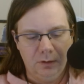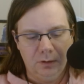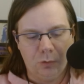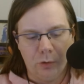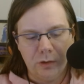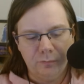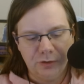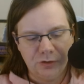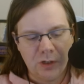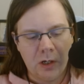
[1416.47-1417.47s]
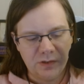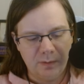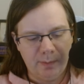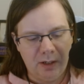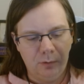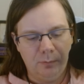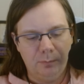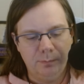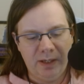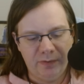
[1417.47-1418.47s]
Cordova talks about
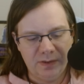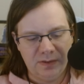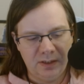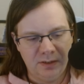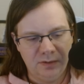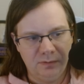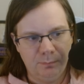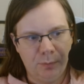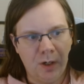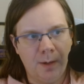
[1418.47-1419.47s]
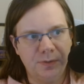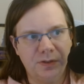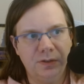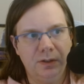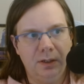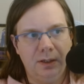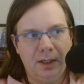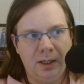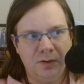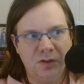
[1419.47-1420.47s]
Paint the Scene prompts
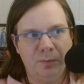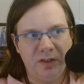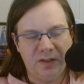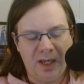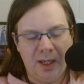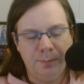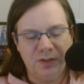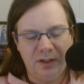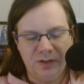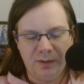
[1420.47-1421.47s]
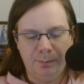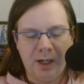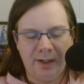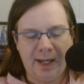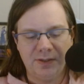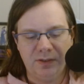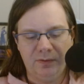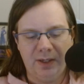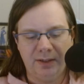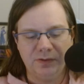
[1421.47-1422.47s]
in some of these games and in some podcasts and
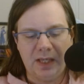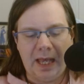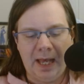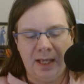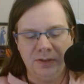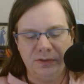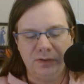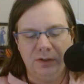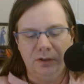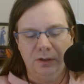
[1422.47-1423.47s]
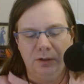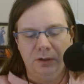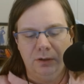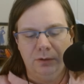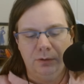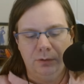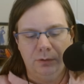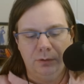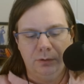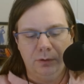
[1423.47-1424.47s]
things as
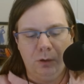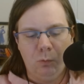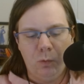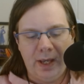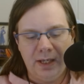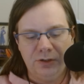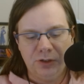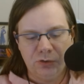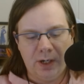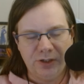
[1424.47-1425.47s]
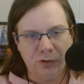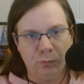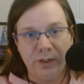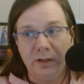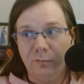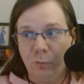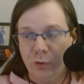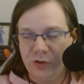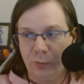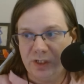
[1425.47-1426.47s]
a way to try to
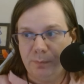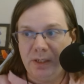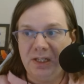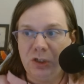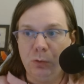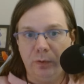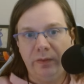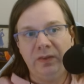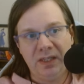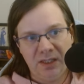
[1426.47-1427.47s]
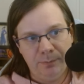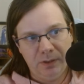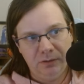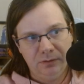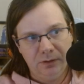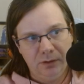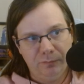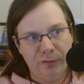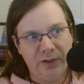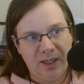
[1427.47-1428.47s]
reinforce or speak to theme
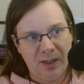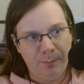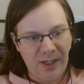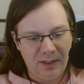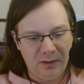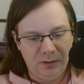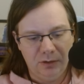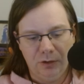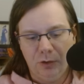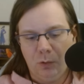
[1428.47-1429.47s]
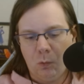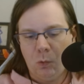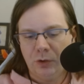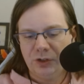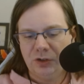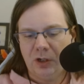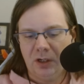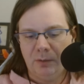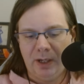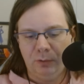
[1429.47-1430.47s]
for the campaign, or to talk
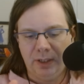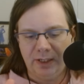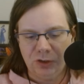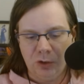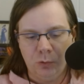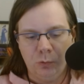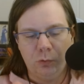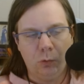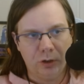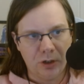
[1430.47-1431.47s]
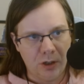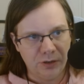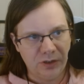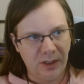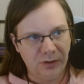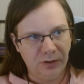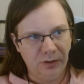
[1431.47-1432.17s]
about like tone or content.